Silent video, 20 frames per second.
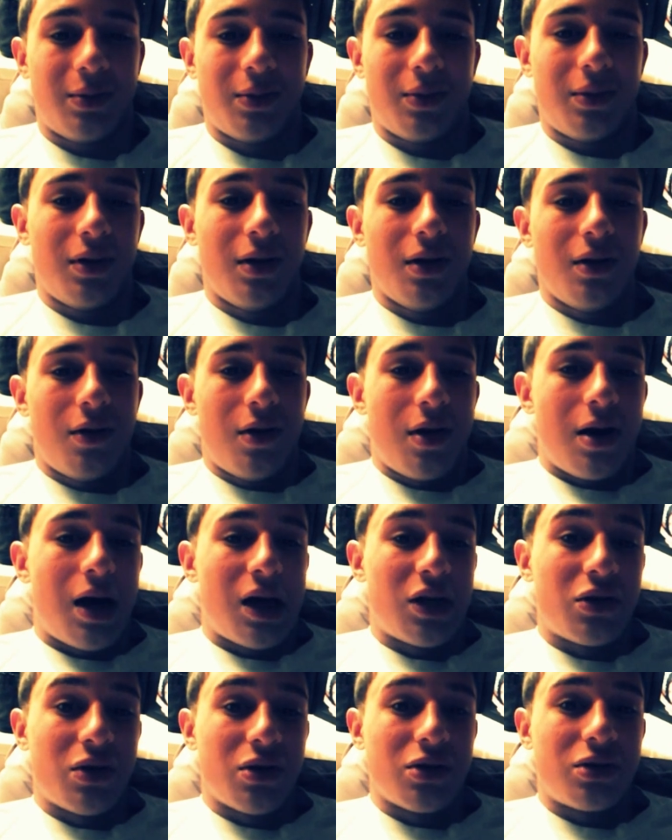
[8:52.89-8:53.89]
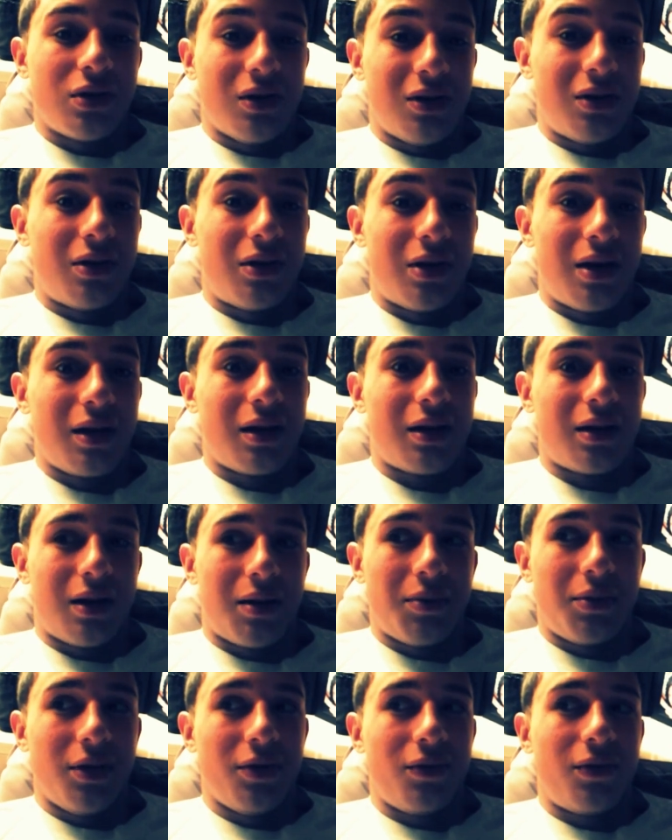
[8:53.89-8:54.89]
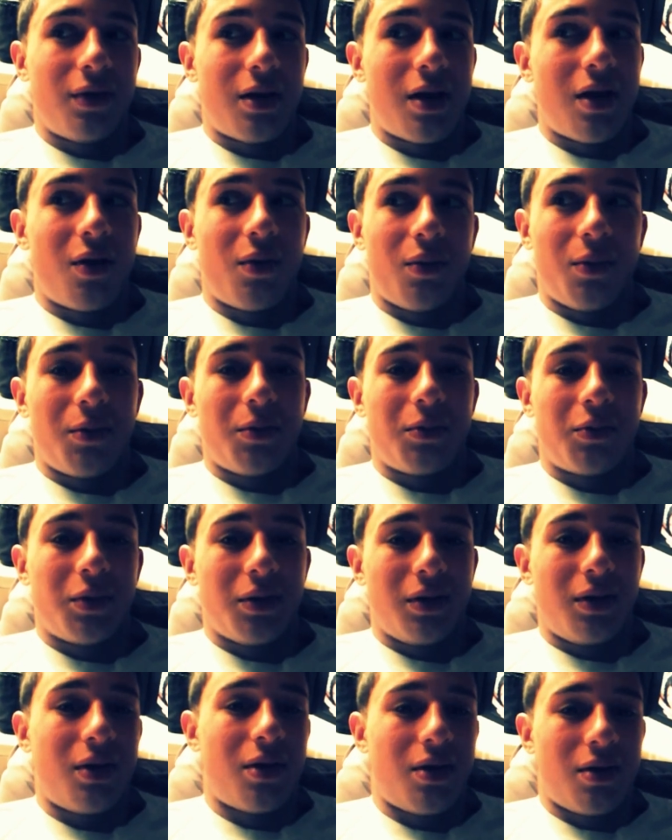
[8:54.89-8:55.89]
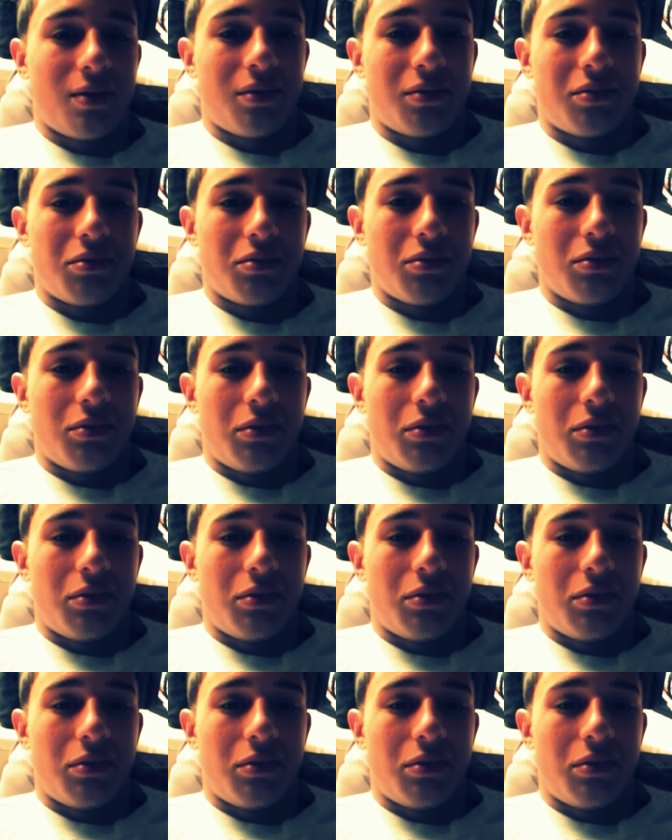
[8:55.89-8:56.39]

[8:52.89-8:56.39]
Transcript: And I should have tell her like I'm different now, but you know,